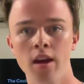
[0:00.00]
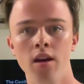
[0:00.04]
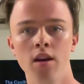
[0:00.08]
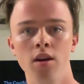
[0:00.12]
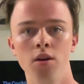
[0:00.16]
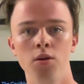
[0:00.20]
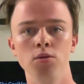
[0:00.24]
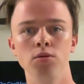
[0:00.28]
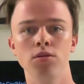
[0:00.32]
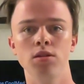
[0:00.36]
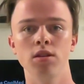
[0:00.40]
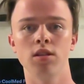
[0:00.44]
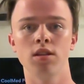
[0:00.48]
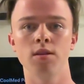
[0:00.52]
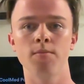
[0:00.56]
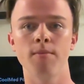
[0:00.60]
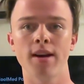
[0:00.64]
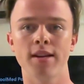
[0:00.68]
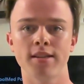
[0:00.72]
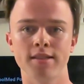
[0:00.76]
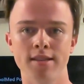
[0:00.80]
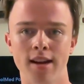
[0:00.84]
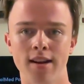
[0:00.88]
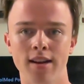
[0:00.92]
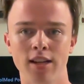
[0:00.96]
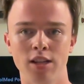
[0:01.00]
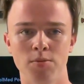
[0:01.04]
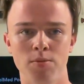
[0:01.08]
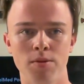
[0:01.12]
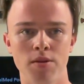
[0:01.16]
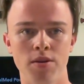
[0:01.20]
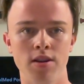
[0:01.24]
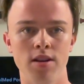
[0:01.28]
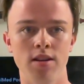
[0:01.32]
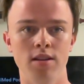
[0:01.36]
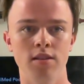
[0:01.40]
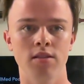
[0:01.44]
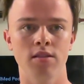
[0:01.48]
whose system has not
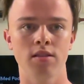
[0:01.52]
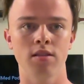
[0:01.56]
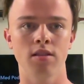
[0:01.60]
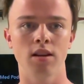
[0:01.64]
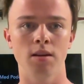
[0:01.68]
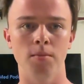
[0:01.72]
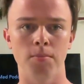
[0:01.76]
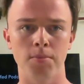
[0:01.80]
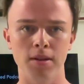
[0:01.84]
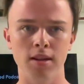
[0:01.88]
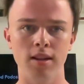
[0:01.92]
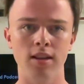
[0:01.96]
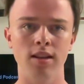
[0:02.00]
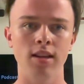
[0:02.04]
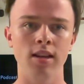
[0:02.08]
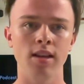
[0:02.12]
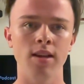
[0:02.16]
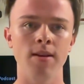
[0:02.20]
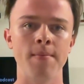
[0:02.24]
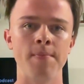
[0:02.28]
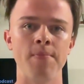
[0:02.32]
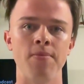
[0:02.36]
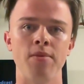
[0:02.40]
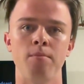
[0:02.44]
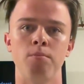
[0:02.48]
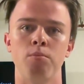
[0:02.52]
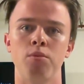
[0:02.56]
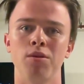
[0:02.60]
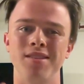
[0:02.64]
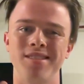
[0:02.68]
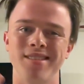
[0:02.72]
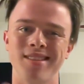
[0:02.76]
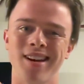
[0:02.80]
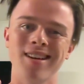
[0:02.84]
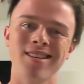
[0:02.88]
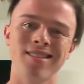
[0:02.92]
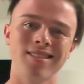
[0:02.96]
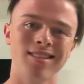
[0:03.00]
experienced completely
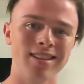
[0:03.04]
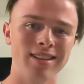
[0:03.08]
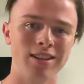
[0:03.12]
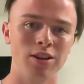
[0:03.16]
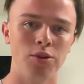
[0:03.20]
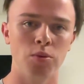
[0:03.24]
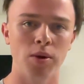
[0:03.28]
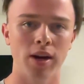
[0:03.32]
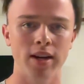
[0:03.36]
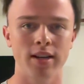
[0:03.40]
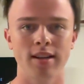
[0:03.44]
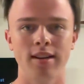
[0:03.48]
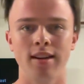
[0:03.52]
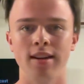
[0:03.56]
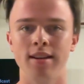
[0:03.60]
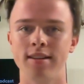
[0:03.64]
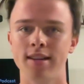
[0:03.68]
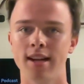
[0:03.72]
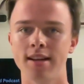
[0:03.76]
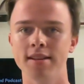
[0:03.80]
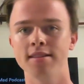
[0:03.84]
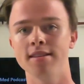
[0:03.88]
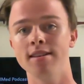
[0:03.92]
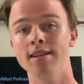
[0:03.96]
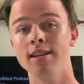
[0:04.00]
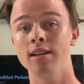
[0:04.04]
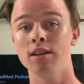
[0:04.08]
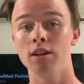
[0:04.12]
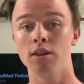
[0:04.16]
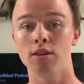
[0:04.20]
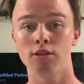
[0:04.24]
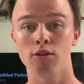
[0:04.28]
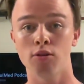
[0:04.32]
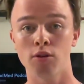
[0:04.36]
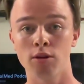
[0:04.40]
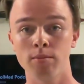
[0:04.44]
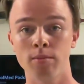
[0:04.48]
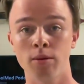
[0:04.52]
precisely directed intensity in the
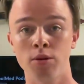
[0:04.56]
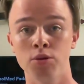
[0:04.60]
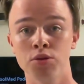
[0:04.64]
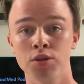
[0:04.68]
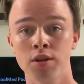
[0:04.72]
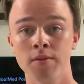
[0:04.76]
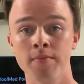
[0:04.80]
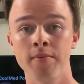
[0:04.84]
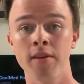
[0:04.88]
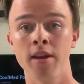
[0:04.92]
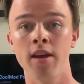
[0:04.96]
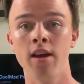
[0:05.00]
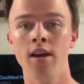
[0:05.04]
throwing motion,